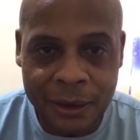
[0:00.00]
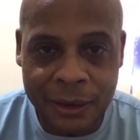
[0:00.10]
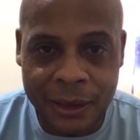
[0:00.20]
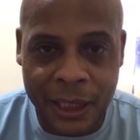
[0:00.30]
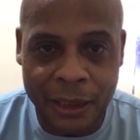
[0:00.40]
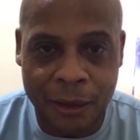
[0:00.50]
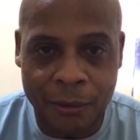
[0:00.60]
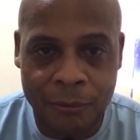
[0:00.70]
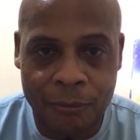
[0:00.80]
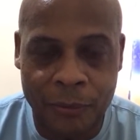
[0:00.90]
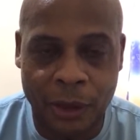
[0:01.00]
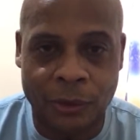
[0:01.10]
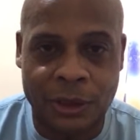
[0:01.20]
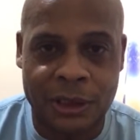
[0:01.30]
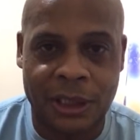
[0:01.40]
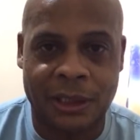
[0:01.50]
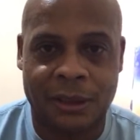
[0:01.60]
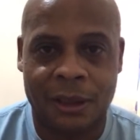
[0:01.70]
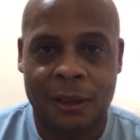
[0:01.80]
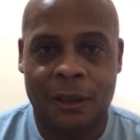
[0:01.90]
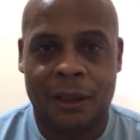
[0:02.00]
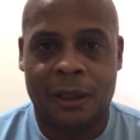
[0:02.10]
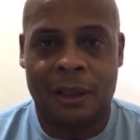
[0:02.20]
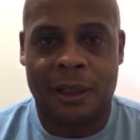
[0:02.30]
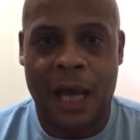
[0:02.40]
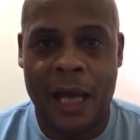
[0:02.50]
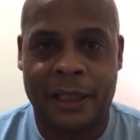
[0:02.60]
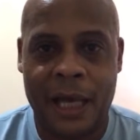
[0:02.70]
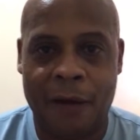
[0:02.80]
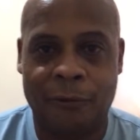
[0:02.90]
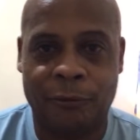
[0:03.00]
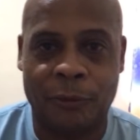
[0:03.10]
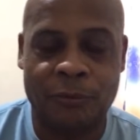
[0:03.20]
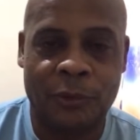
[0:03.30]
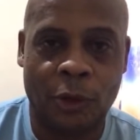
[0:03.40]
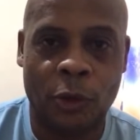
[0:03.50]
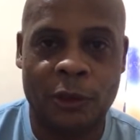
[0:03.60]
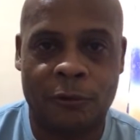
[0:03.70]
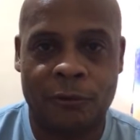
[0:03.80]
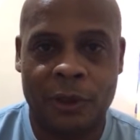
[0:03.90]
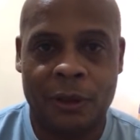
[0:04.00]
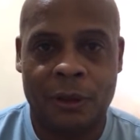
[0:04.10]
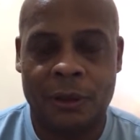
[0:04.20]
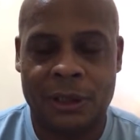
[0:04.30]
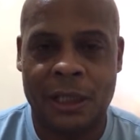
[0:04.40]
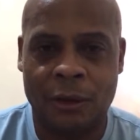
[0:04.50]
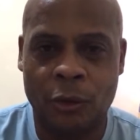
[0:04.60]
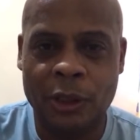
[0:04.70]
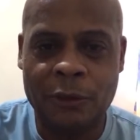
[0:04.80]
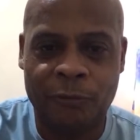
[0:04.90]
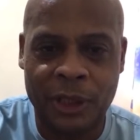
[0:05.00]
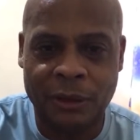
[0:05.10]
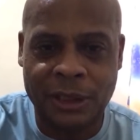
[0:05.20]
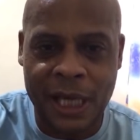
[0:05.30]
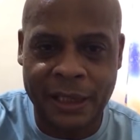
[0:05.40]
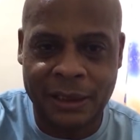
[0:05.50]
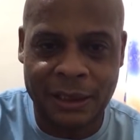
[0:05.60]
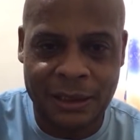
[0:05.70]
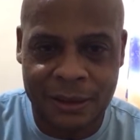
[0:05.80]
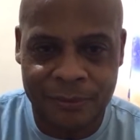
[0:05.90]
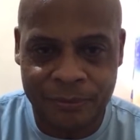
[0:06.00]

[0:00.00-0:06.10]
Dana Middleton says, hi, Calvin, from Louisville, Texas?